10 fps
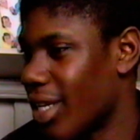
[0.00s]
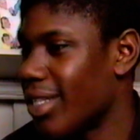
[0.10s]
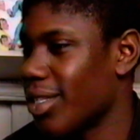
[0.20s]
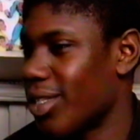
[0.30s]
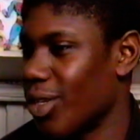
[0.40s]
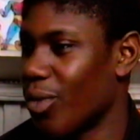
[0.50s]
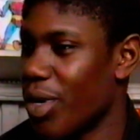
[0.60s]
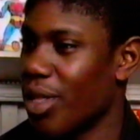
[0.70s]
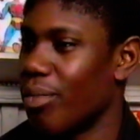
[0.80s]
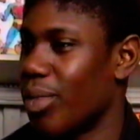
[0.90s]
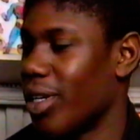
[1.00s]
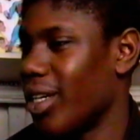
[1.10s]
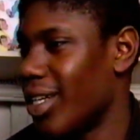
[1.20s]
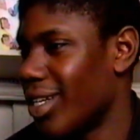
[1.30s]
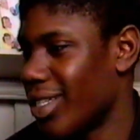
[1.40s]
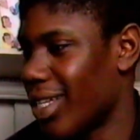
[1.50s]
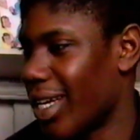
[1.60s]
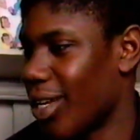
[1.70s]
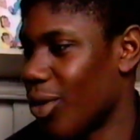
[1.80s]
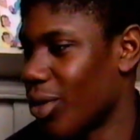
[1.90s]
Kids can still read them, but it's
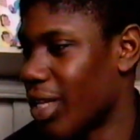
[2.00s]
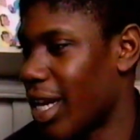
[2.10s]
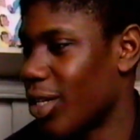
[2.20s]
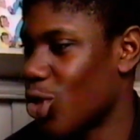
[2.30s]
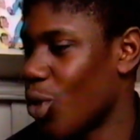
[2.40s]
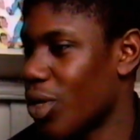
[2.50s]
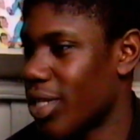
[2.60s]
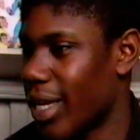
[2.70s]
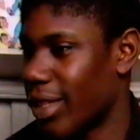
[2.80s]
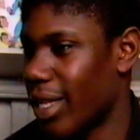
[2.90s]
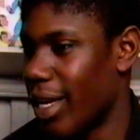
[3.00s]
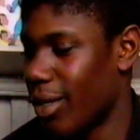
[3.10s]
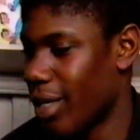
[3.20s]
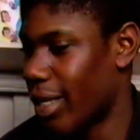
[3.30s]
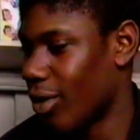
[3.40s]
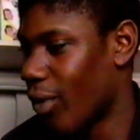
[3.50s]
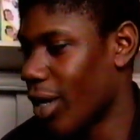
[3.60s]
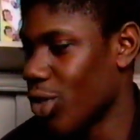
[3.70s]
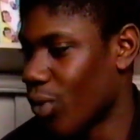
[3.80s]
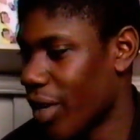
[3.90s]
like, you know, the kind of stories they, they, that the
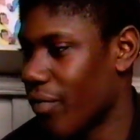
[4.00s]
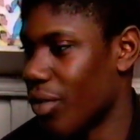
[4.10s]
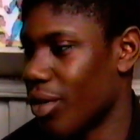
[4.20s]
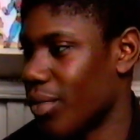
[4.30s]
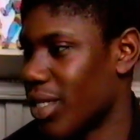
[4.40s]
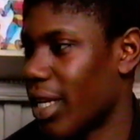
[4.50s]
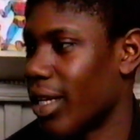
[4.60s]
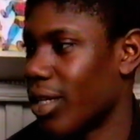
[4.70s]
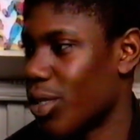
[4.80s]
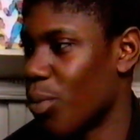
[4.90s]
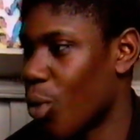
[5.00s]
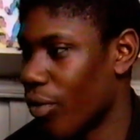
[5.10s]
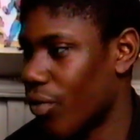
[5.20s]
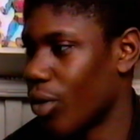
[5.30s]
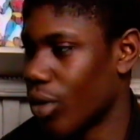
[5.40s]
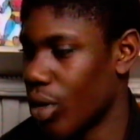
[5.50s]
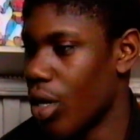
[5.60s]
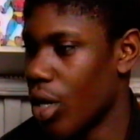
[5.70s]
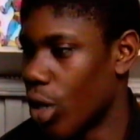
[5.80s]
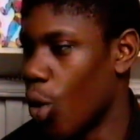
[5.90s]
writers write for them, it's like, it's more for
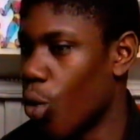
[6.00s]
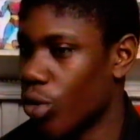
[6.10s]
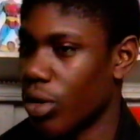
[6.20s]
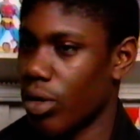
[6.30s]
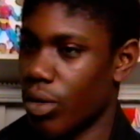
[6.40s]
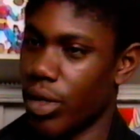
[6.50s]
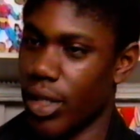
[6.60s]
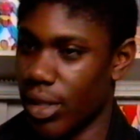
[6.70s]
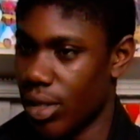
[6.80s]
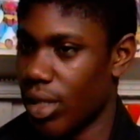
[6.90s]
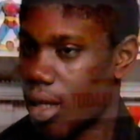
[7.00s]
an older audience.